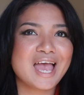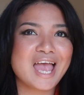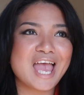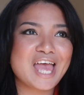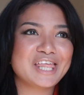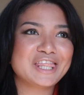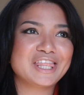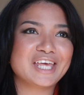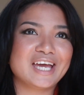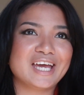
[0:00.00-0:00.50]

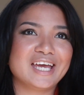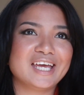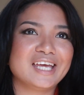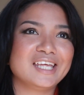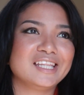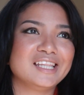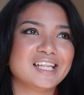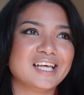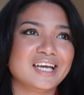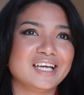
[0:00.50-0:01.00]
And
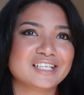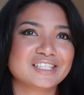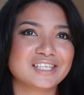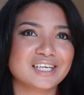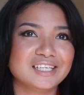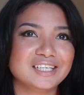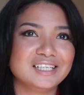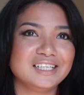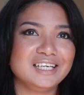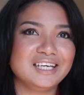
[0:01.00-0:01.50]
then like
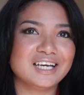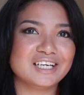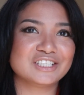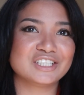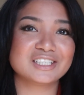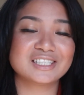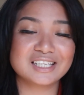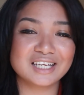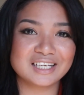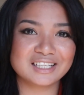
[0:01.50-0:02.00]
suddenly I
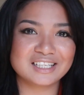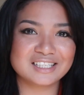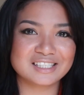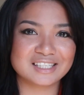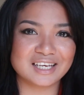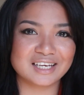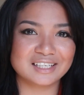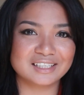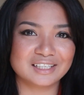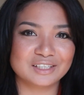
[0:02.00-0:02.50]
just like
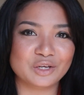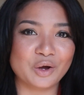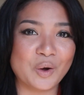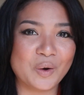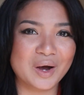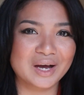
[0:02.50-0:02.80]
decided